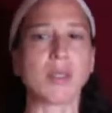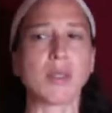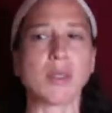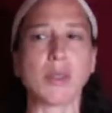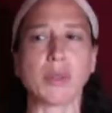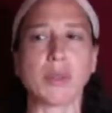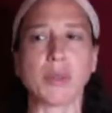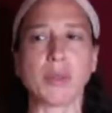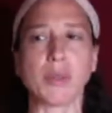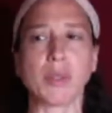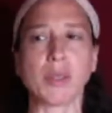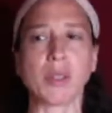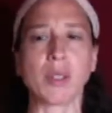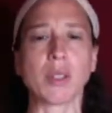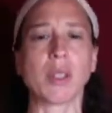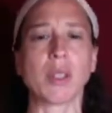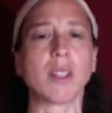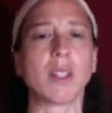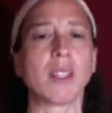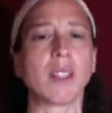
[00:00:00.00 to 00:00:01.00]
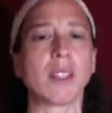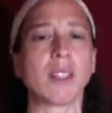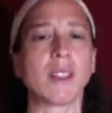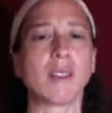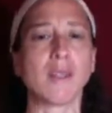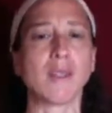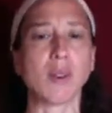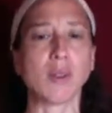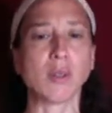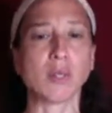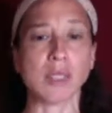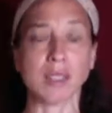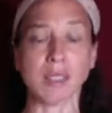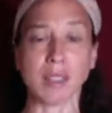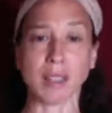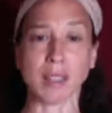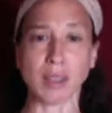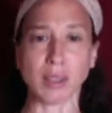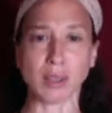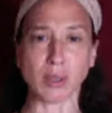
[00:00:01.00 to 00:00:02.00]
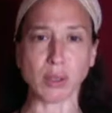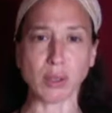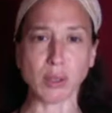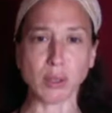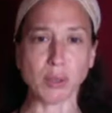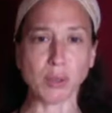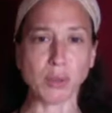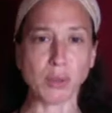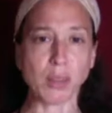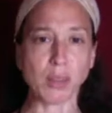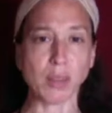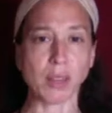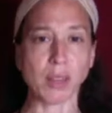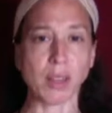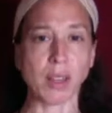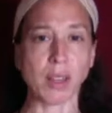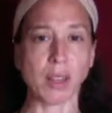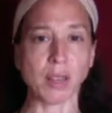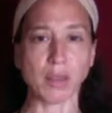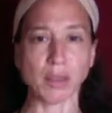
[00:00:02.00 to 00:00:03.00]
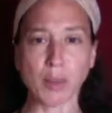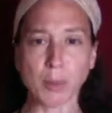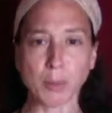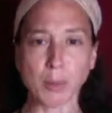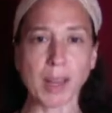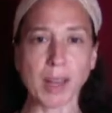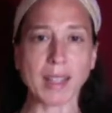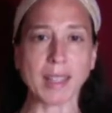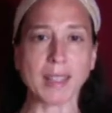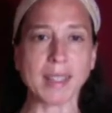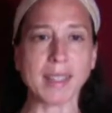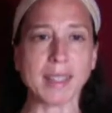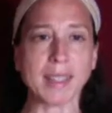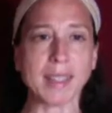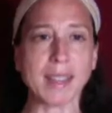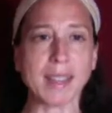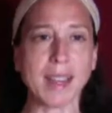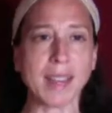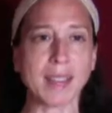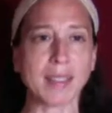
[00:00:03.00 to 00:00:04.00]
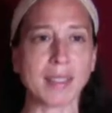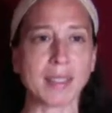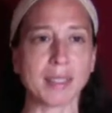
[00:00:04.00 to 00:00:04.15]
to focusing on you and your body today?